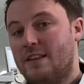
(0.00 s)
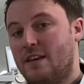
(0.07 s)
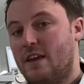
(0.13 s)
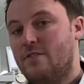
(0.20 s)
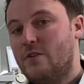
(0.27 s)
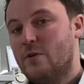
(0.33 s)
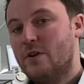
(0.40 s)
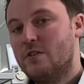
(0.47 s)
to
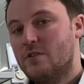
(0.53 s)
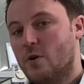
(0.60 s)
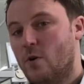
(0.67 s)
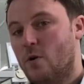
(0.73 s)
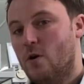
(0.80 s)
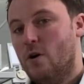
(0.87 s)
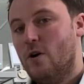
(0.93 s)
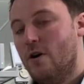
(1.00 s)
give you a
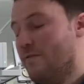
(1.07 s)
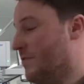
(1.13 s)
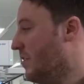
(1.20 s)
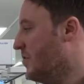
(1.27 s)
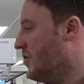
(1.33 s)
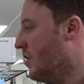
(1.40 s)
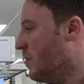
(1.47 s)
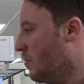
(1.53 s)
tour of the
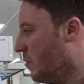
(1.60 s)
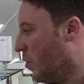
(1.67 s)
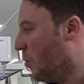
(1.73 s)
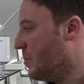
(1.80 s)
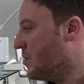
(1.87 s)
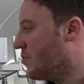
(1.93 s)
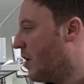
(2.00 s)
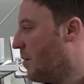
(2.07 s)
new
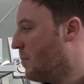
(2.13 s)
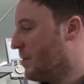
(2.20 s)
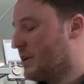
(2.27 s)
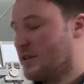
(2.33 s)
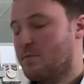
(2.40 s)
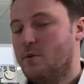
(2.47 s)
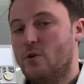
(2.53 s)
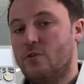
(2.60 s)
Orbitrap
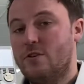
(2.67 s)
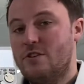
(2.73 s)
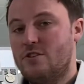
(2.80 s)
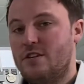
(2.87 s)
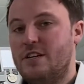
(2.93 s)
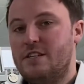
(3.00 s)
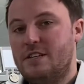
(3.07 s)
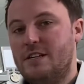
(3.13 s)
Exploris
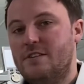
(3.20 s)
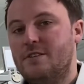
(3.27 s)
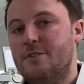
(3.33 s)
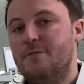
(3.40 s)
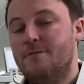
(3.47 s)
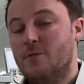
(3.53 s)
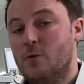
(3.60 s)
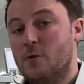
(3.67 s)

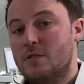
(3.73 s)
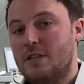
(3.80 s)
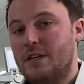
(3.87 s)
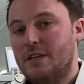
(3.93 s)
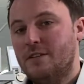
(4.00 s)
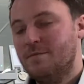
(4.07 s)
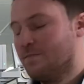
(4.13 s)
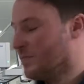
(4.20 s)
GC240.
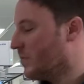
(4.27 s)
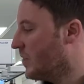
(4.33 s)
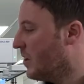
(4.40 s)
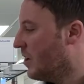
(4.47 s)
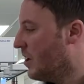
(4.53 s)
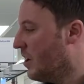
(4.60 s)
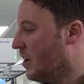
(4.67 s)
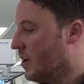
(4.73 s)

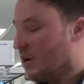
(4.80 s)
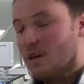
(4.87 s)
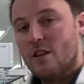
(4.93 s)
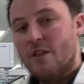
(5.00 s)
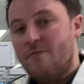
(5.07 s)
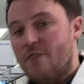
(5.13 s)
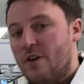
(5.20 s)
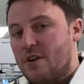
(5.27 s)

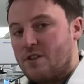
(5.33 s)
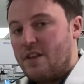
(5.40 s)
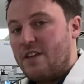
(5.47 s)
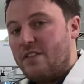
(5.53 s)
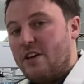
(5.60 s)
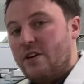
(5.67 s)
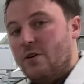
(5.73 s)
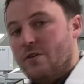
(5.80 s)
The first thing
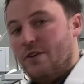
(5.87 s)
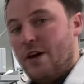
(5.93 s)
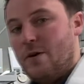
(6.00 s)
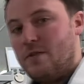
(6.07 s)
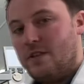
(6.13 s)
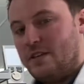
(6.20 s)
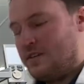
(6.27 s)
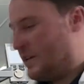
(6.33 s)
that you'll
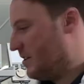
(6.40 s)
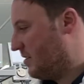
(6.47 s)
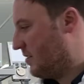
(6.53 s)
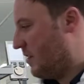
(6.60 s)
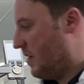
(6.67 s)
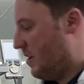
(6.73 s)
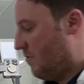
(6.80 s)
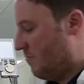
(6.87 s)
notice is
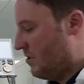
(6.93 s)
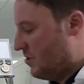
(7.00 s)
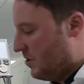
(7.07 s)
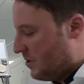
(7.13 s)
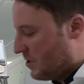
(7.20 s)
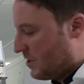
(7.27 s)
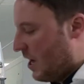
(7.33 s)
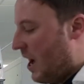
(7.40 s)
the
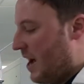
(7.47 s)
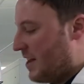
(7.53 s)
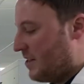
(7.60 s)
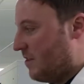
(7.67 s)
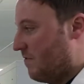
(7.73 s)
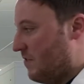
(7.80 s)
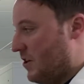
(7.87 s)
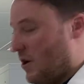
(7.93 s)
reduced
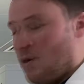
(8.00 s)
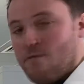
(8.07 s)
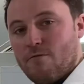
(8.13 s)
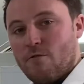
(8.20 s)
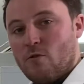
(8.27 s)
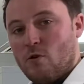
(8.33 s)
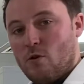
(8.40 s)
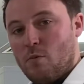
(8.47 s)
size of the
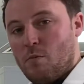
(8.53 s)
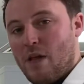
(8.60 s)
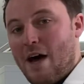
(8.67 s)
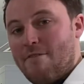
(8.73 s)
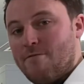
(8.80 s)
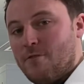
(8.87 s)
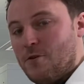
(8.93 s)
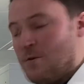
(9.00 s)
overall
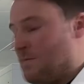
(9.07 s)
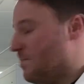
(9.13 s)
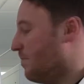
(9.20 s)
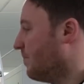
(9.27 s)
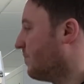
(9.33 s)
platform.